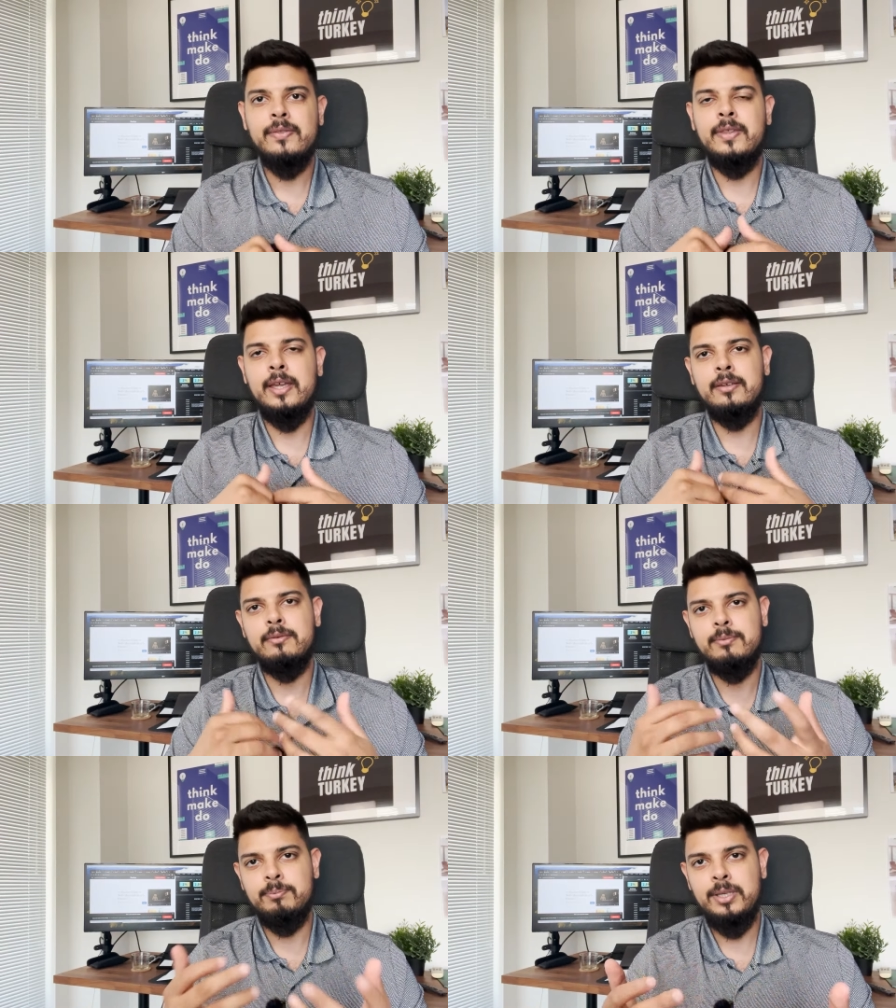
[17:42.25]
then
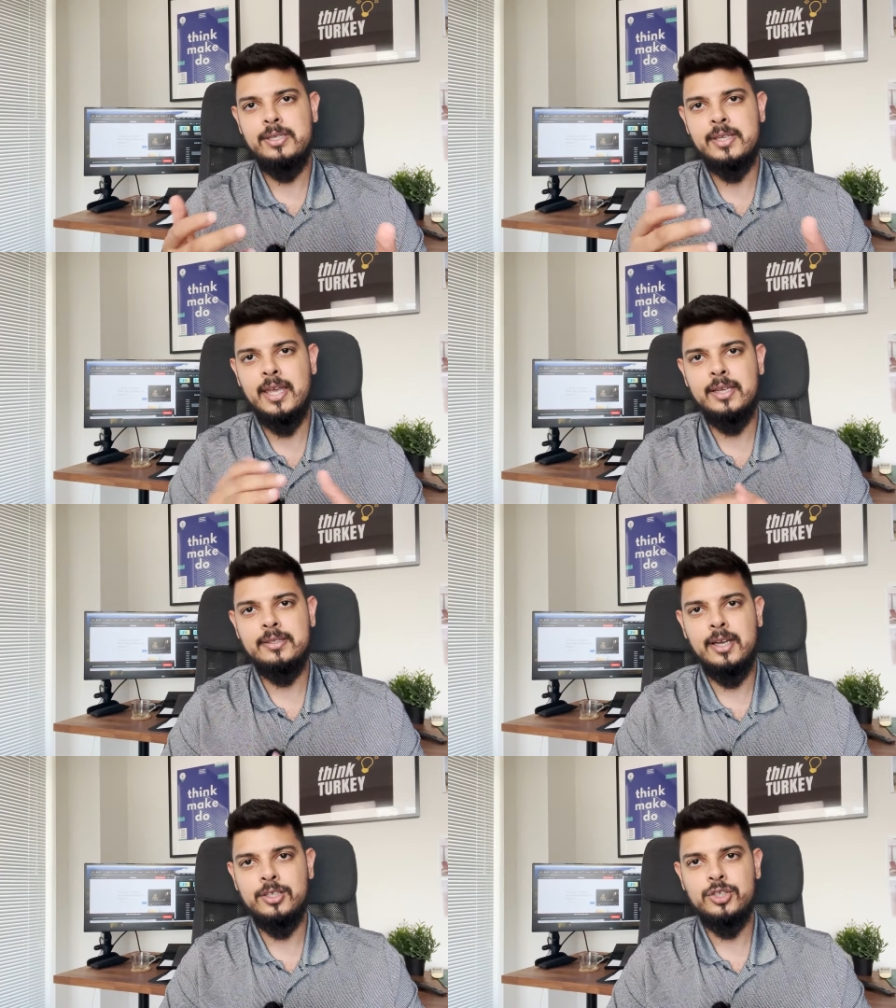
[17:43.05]
please get in
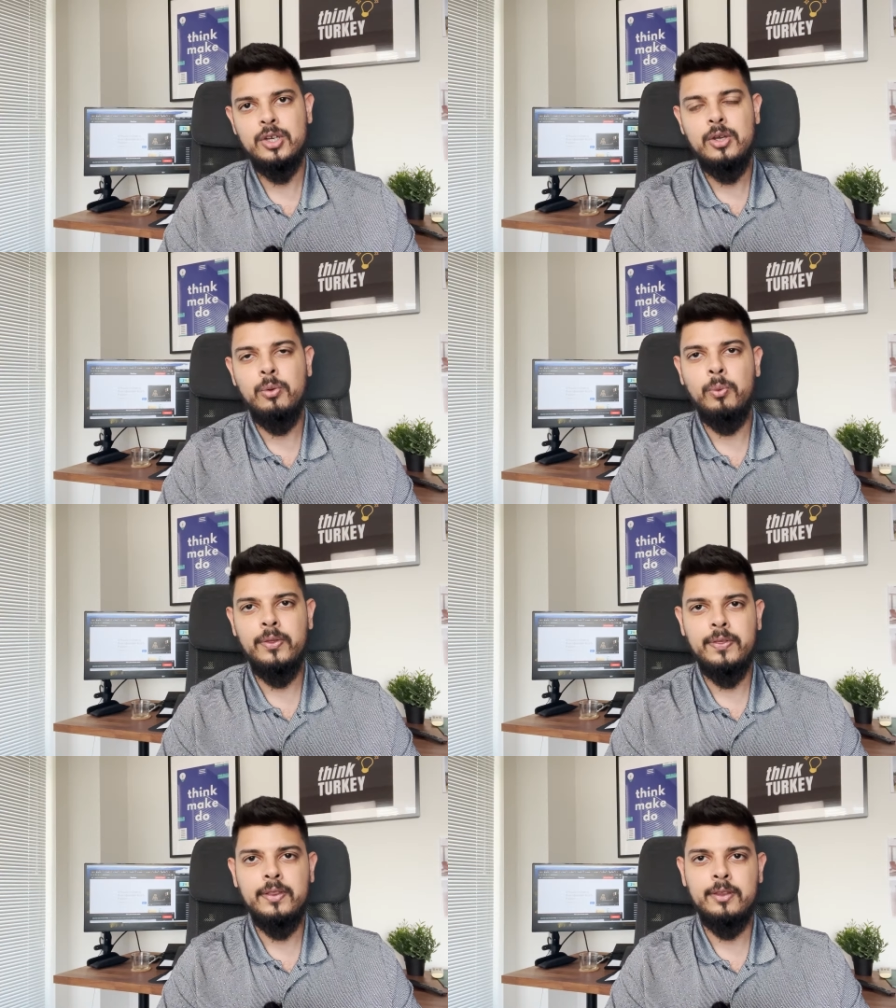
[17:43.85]
touch
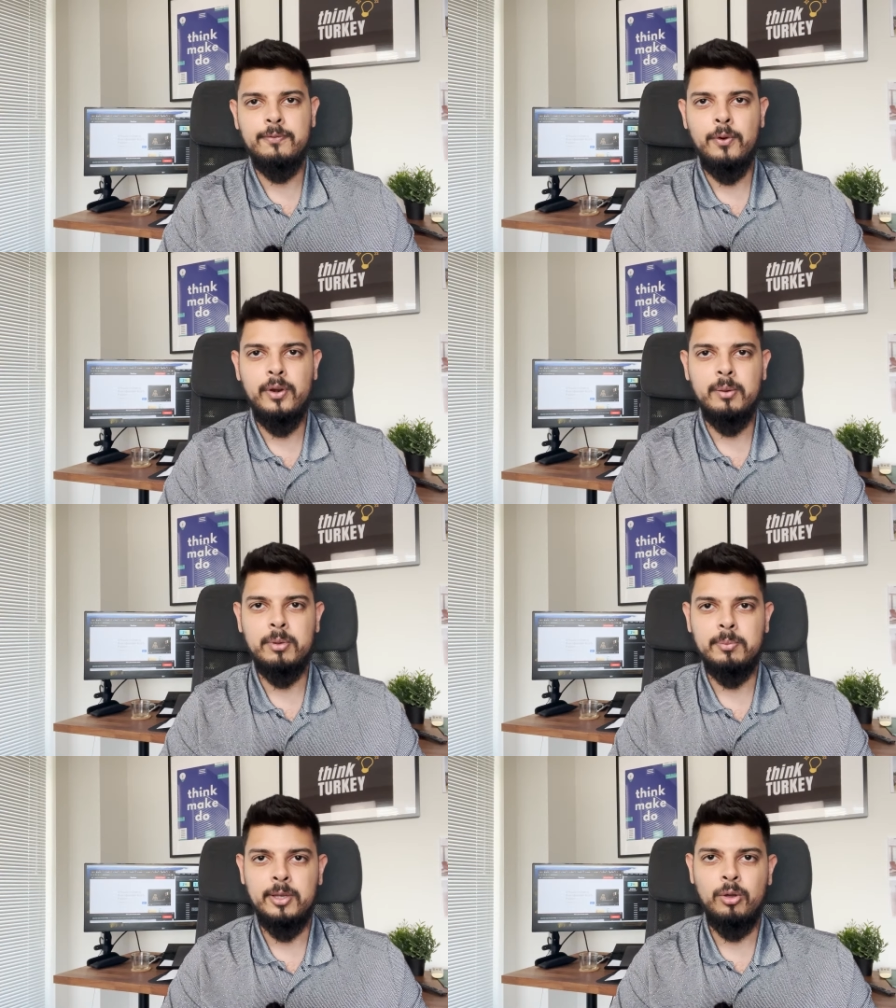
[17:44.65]
with the phone
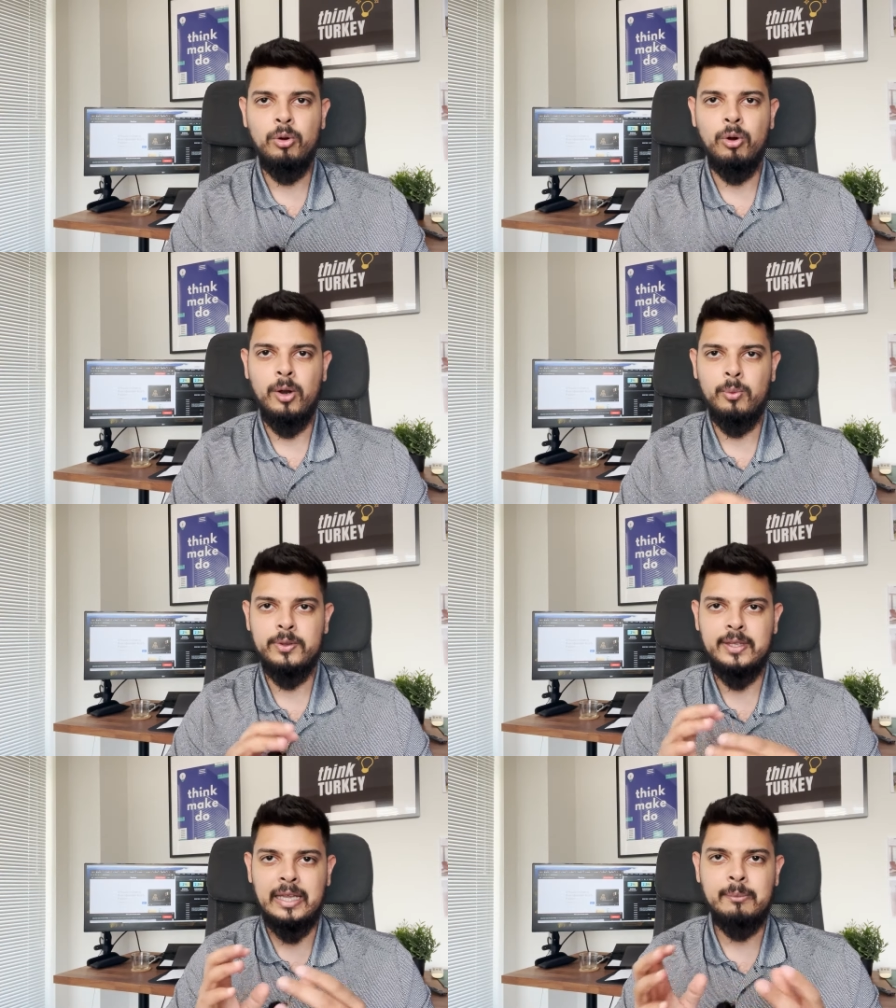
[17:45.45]
number below or
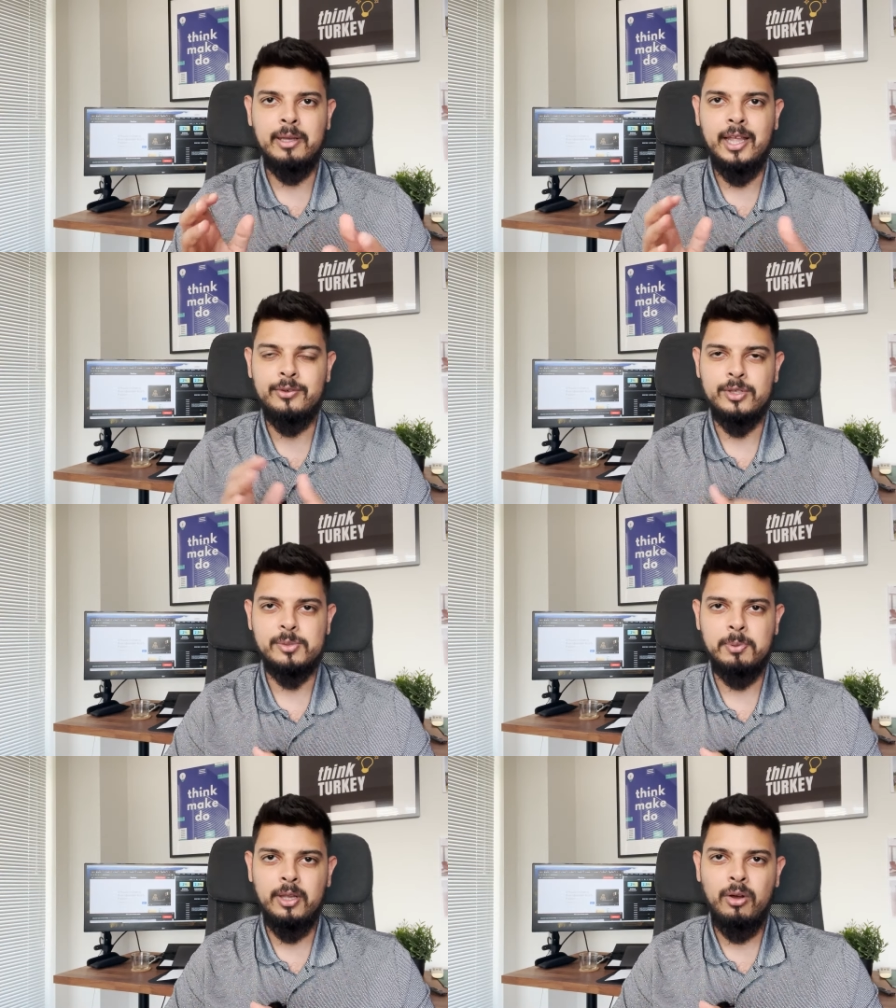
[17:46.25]
with the email address
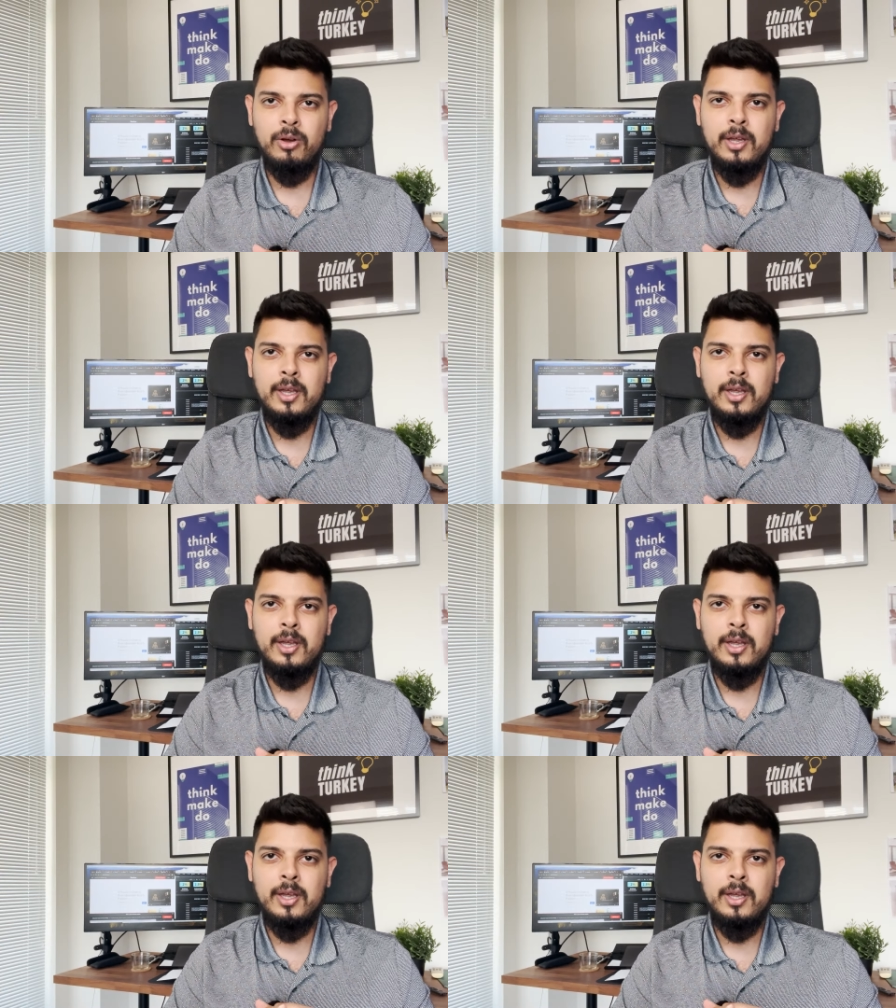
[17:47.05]
below,